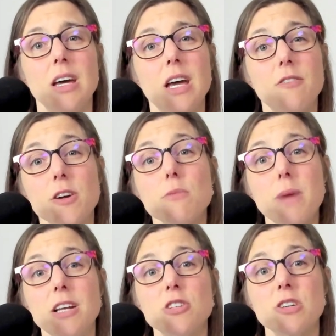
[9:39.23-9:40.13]
If your
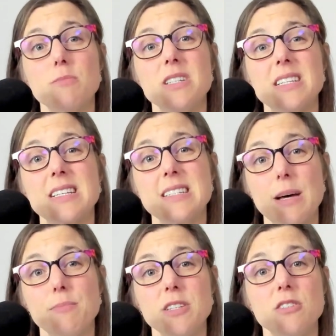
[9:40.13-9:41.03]
manuscript is
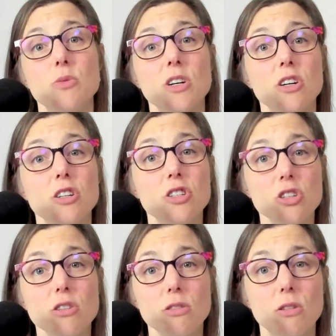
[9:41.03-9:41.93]
accepted to a good
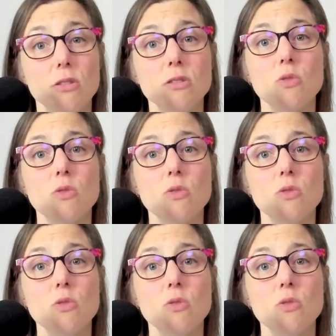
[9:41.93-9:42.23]
journal,